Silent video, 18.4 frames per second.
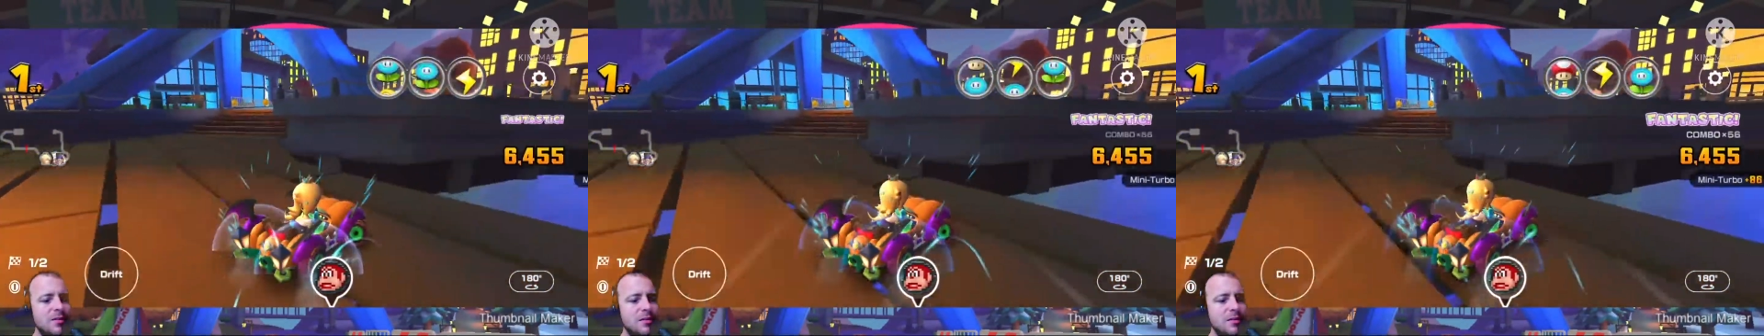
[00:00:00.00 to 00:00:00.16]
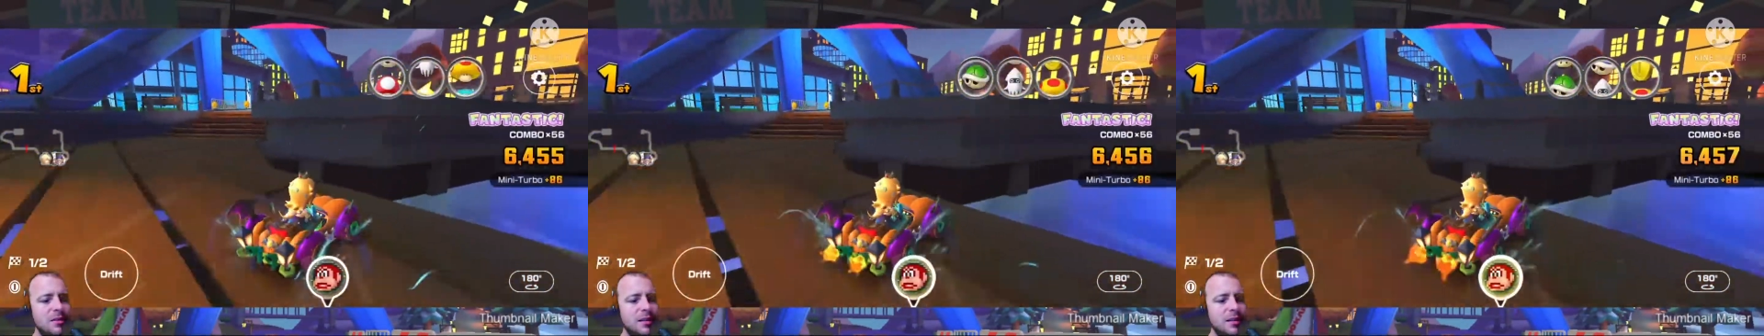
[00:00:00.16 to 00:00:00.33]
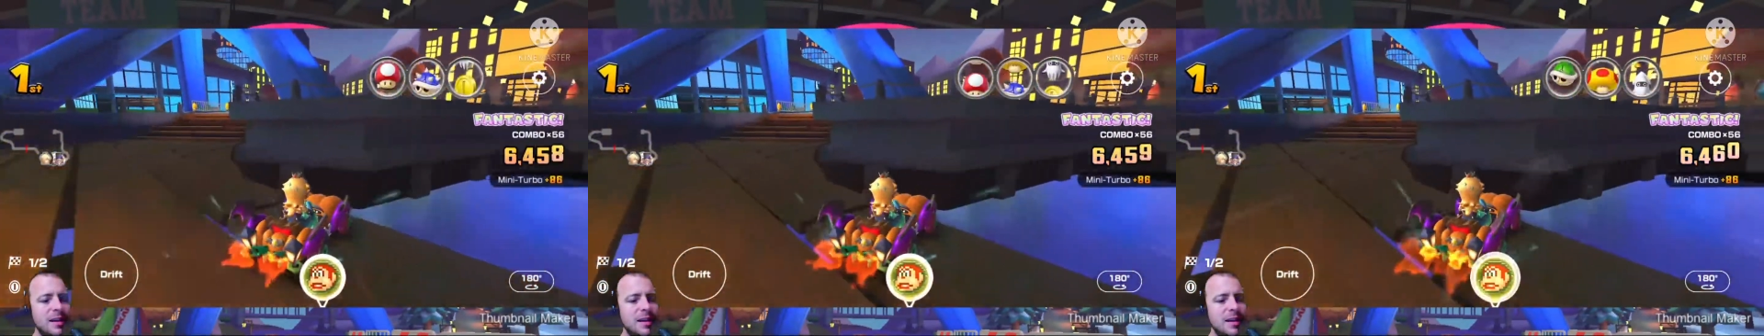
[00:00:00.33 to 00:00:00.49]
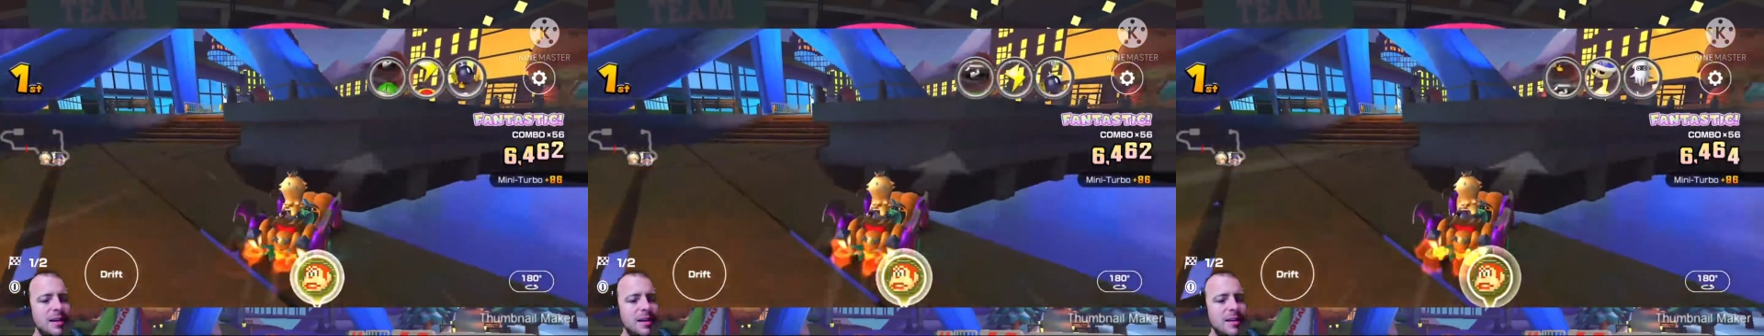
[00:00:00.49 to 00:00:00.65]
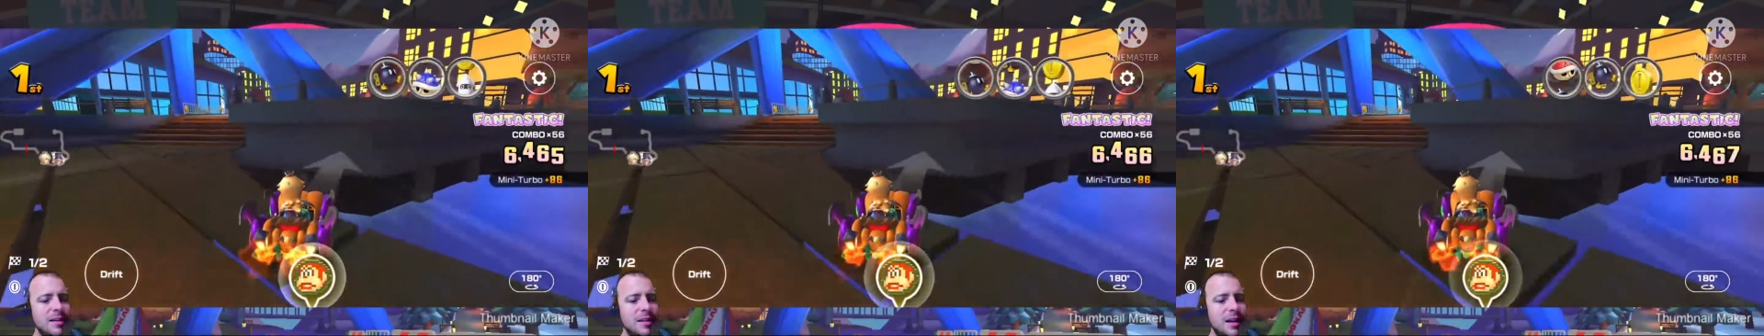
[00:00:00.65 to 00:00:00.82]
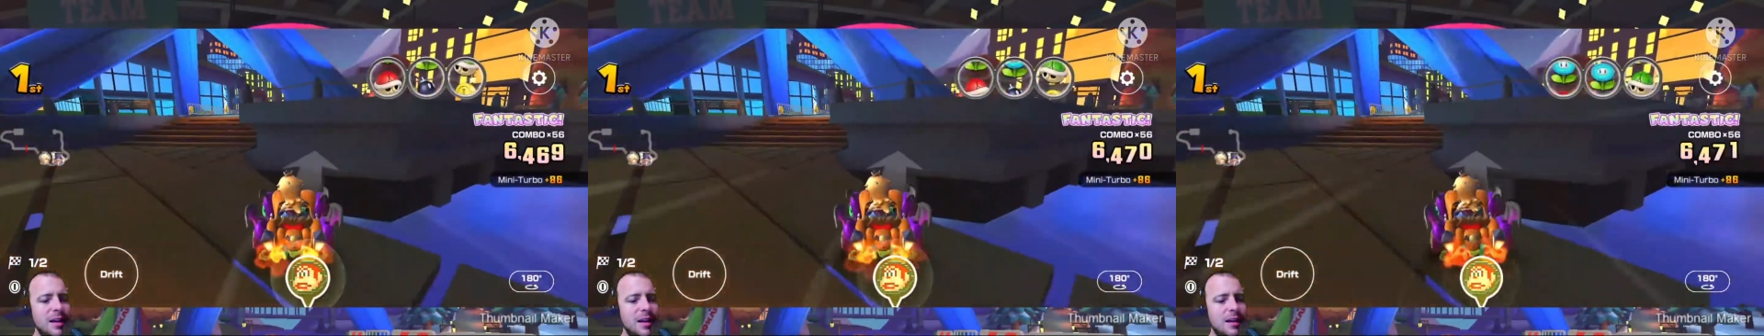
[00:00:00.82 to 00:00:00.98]

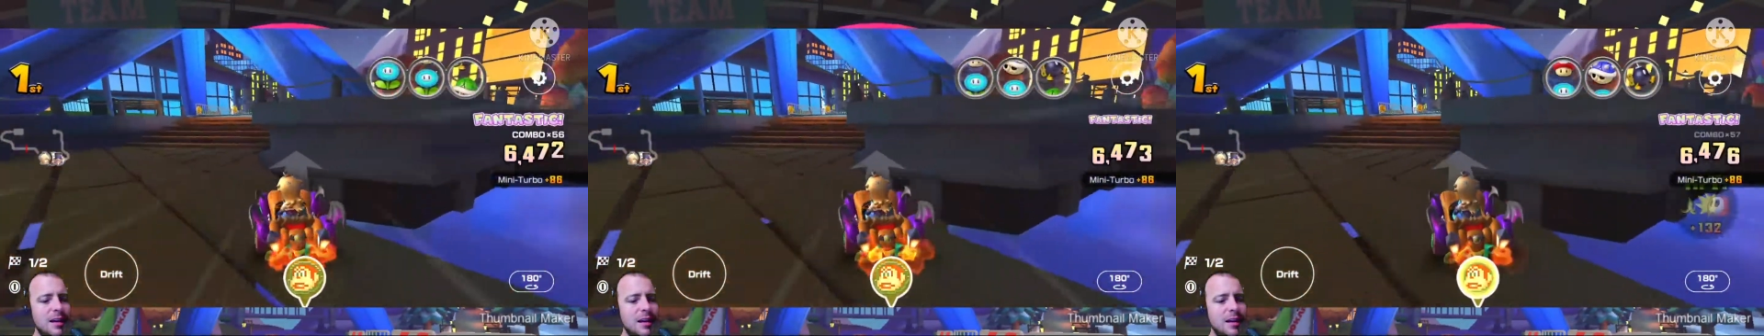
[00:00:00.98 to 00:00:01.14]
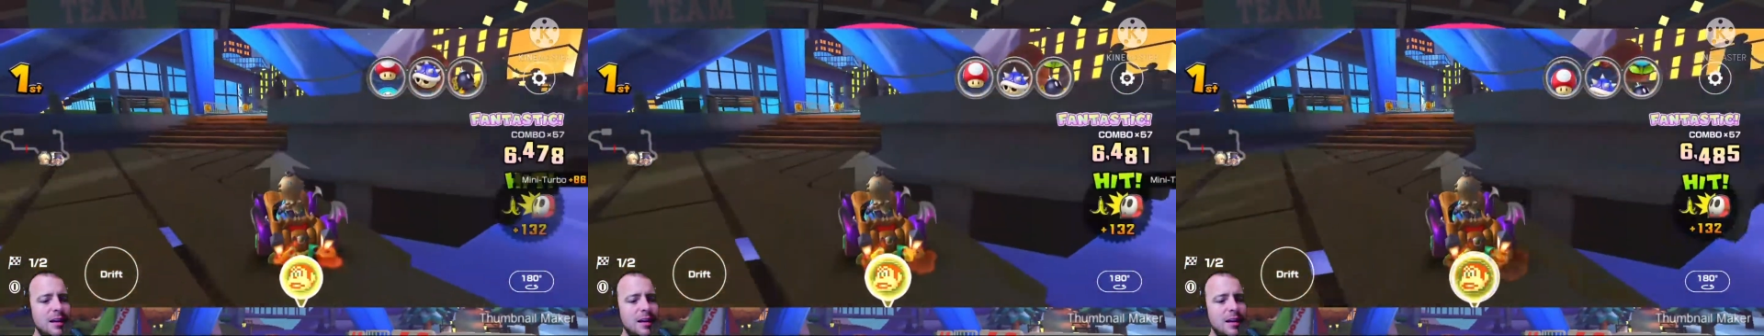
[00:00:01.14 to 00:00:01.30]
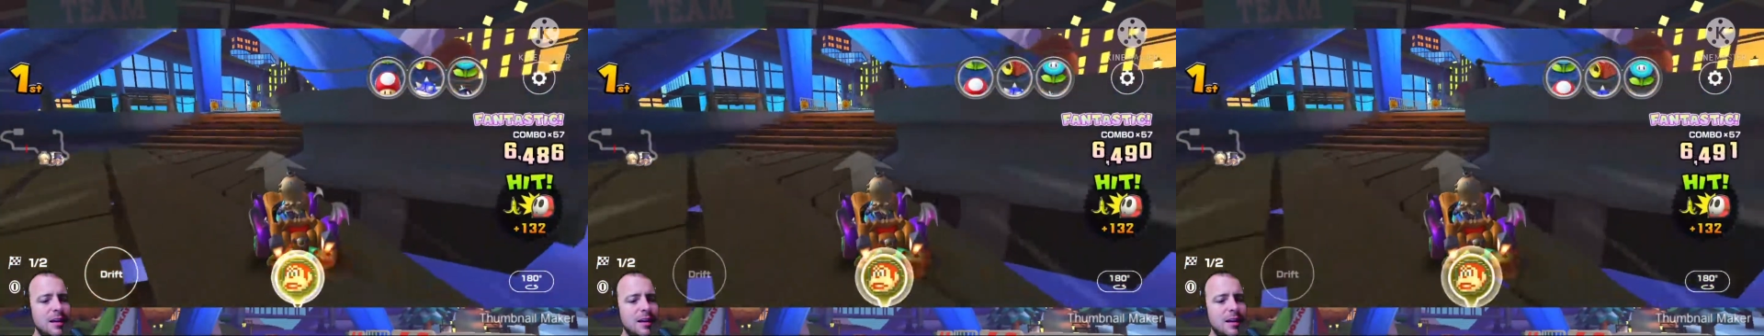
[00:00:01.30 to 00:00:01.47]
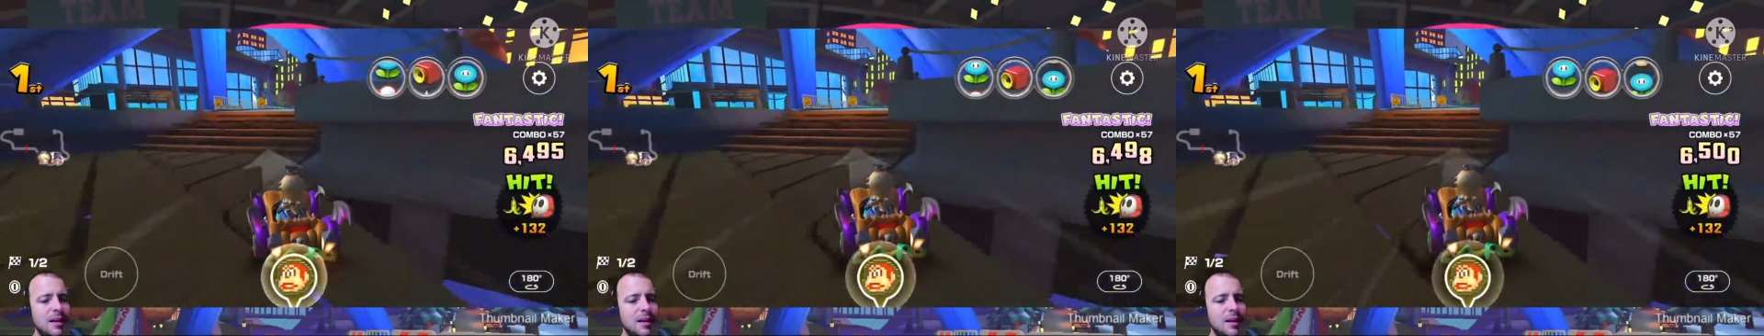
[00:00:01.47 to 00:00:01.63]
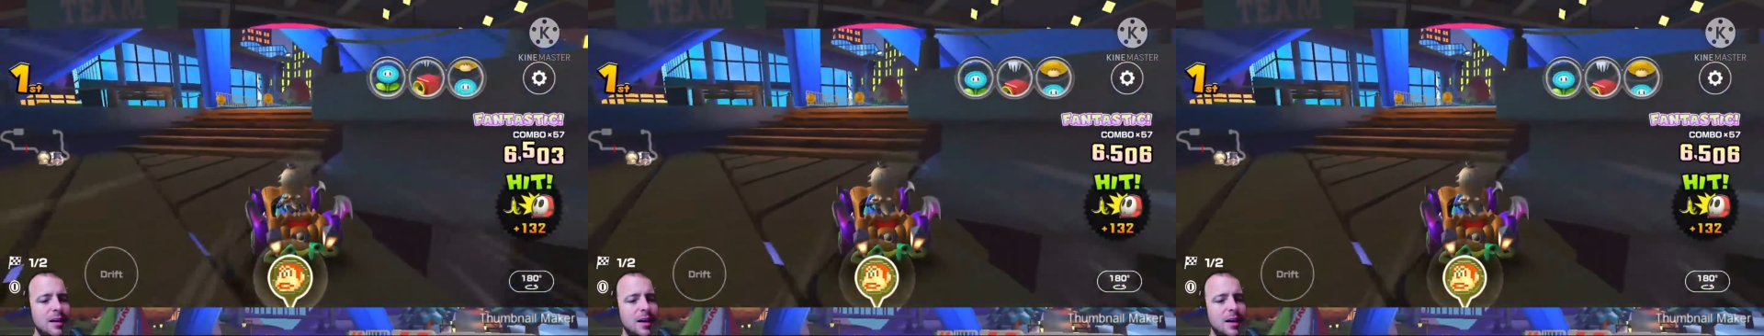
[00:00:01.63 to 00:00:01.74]
Release and then